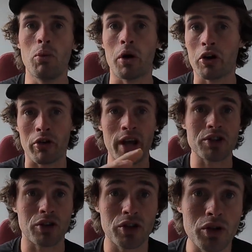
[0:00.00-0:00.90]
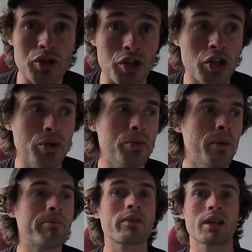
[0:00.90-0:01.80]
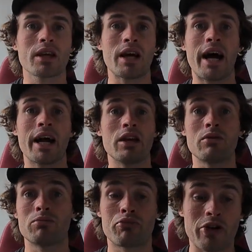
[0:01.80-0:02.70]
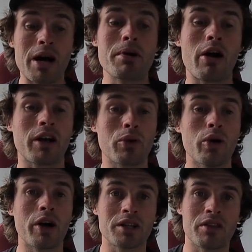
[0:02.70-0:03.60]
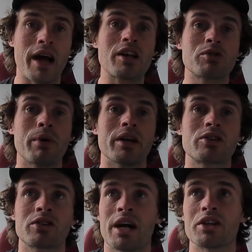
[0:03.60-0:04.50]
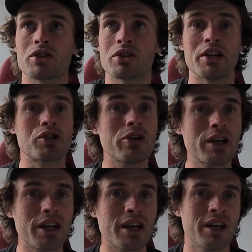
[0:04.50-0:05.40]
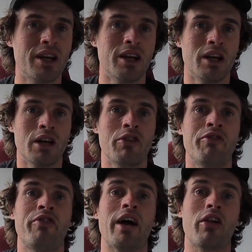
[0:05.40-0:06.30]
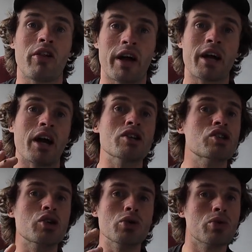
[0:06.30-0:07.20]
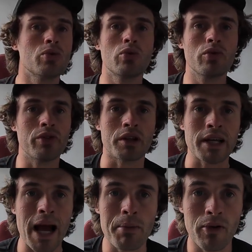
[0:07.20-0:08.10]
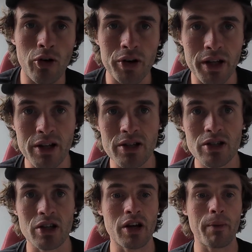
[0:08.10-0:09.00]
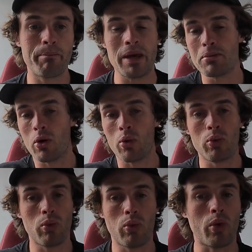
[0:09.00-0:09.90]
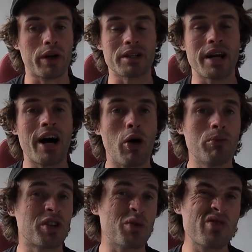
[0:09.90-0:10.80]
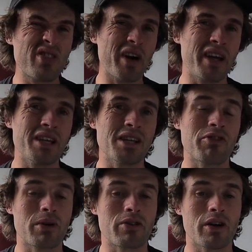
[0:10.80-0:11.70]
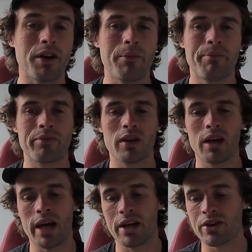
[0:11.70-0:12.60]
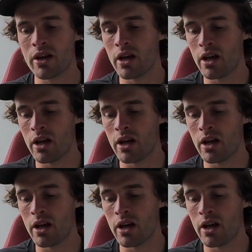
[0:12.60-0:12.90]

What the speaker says: were creators on YouTube. I primarily worked in that space because I just enjoyed it, felt like I knew the type of audience that people wanted to help. So it was quite easy for me, really. And